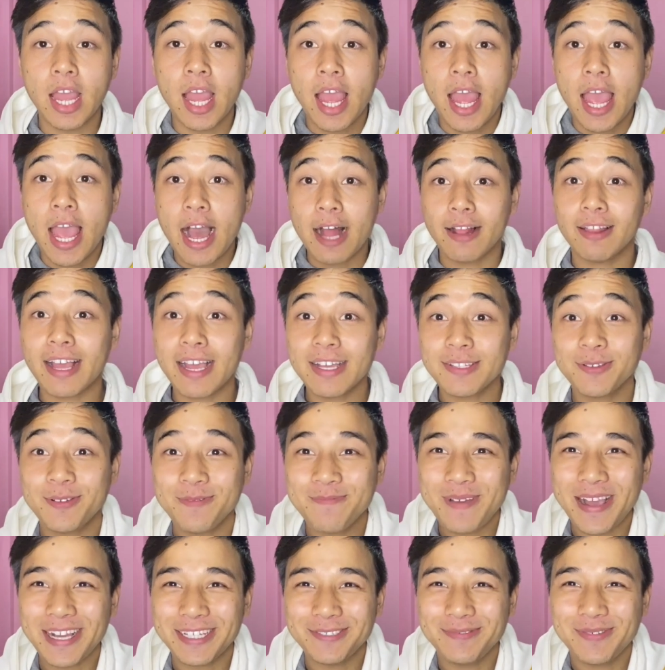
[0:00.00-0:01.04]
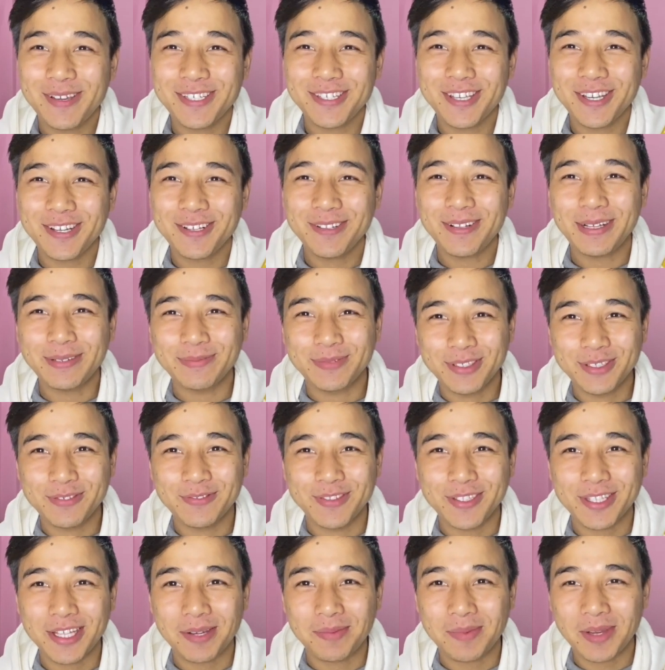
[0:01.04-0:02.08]
Hello guys, welcome back to my channel. I'm Jeevan
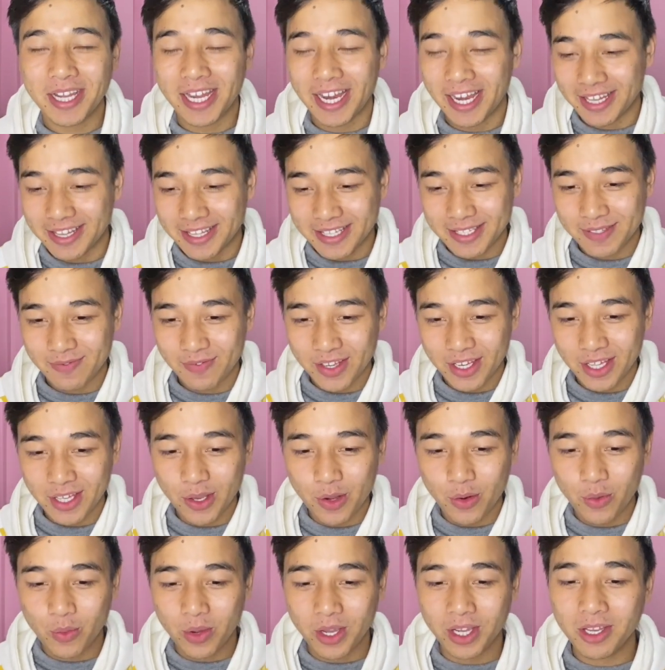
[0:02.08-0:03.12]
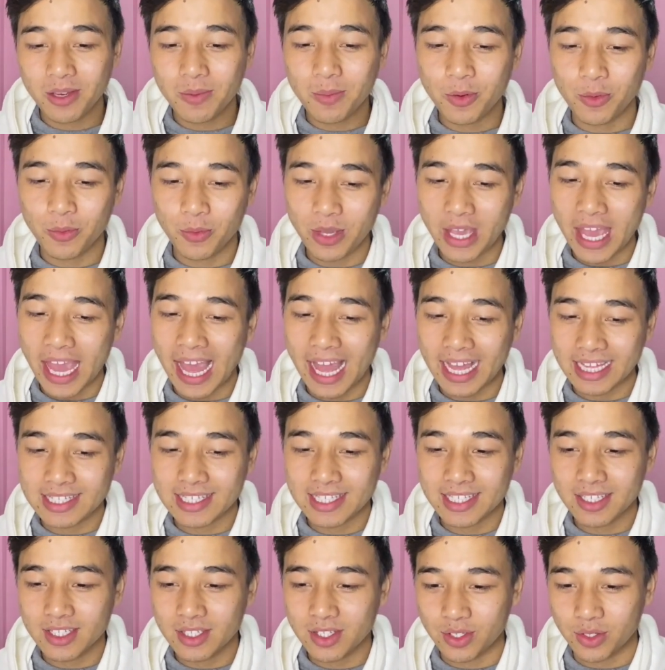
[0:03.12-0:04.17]
Tamang, and in this video, we're gonna be
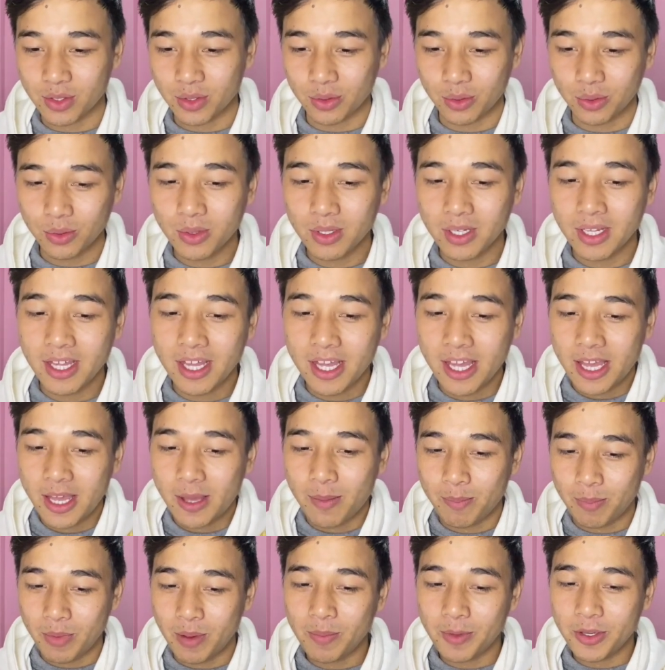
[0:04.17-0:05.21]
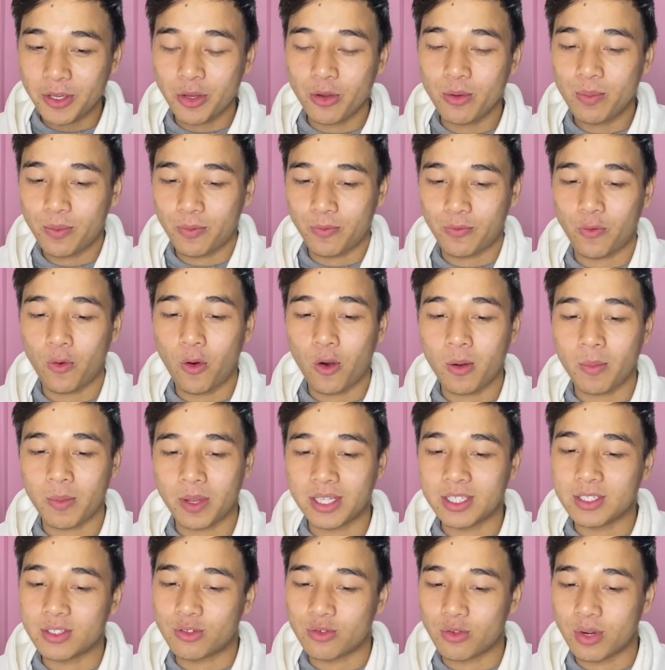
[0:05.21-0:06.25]
reacting to mimiyuuh
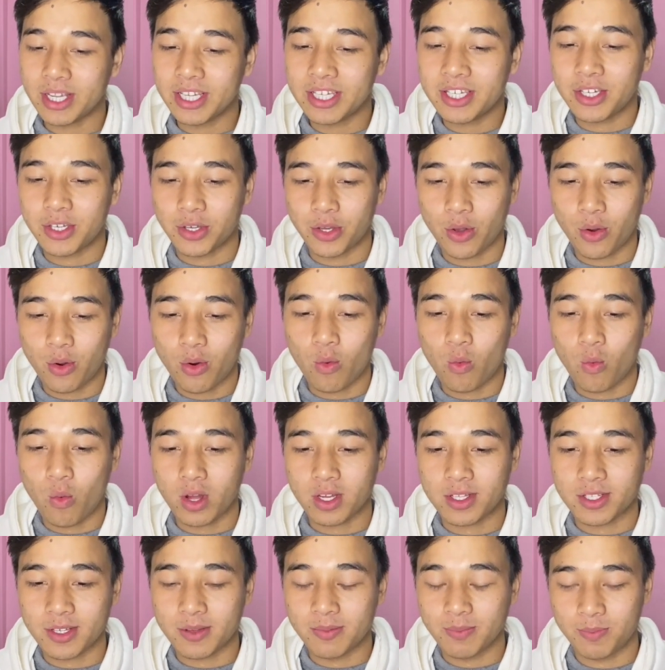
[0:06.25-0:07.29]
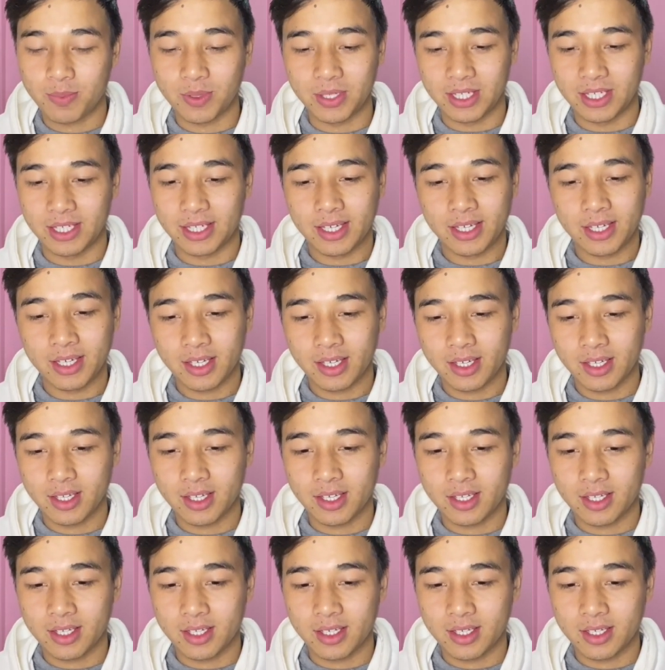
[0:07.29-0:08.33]
performing "Drink Your Water Bhie."
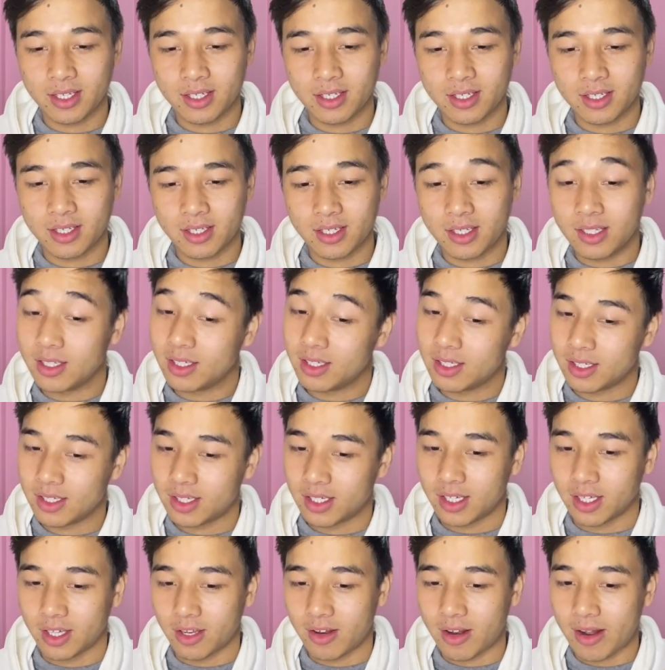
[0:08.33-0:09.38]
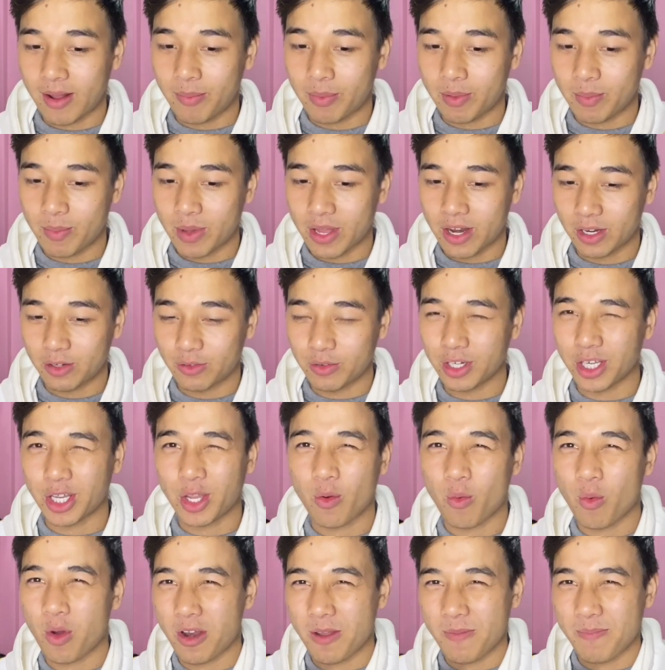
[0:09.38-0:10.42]
It would have been better "Drink Your
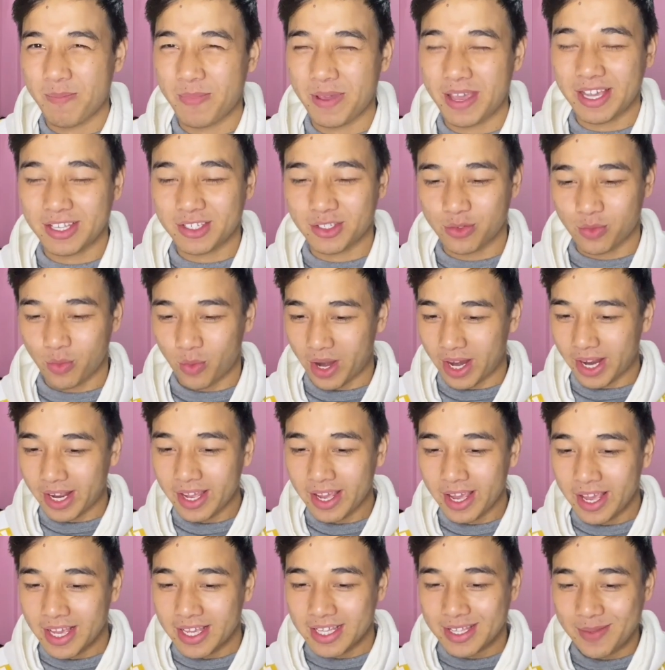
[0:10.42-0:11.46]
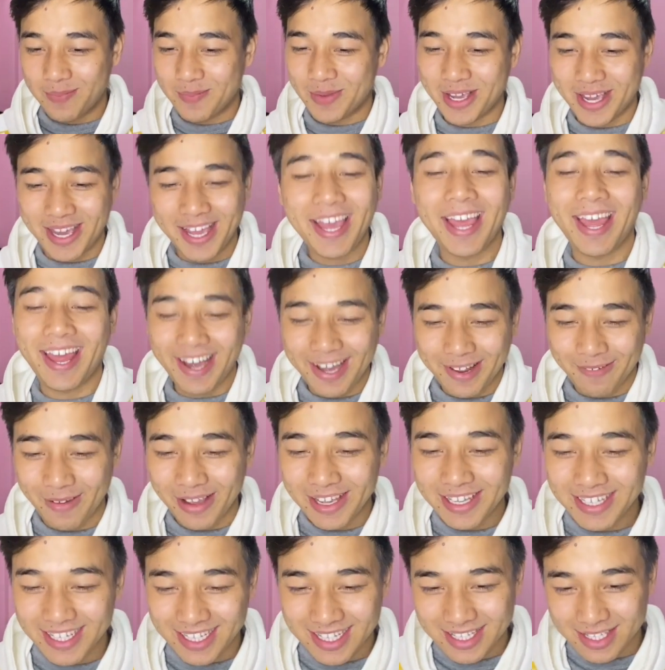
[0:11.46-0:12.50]
Water Bitch," right? But anyway,
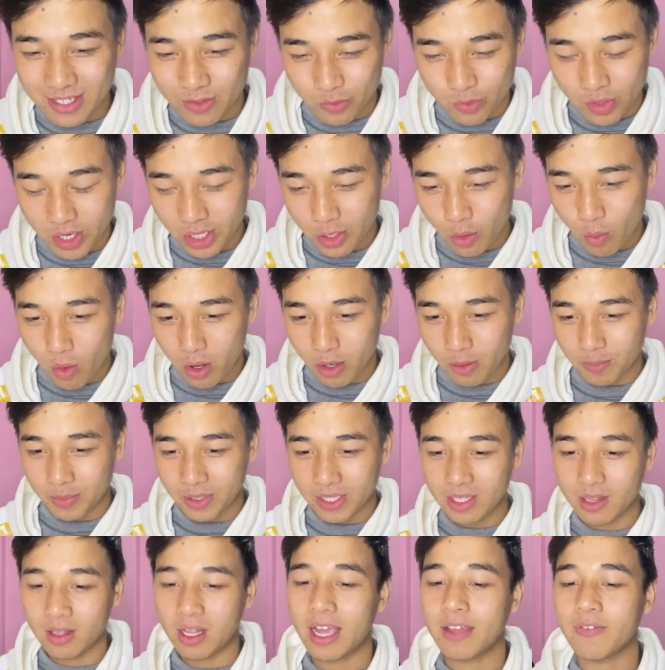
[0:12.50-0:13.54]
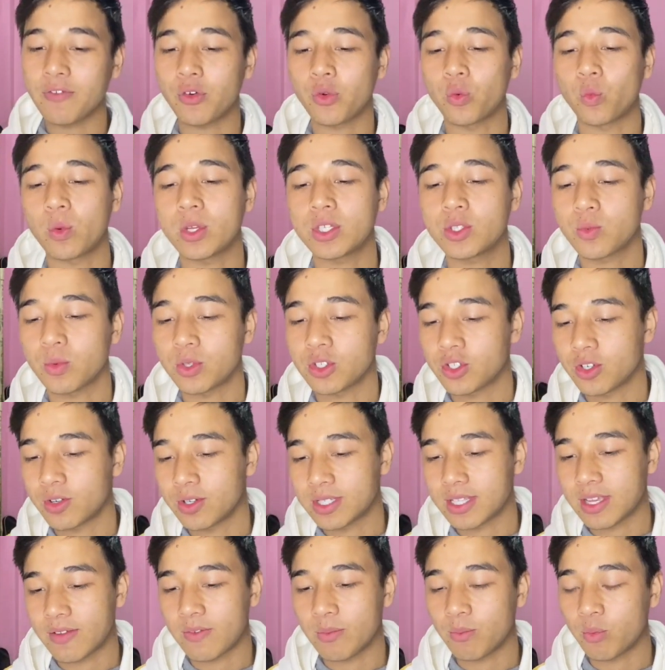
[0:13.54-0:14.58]
it's "Drink Your Water Bhie" live on West
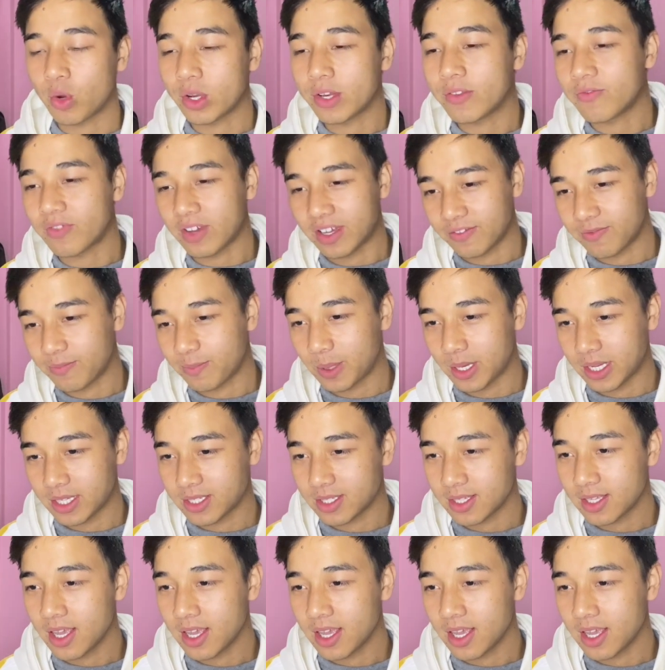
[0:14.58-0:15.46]
107.5 bus.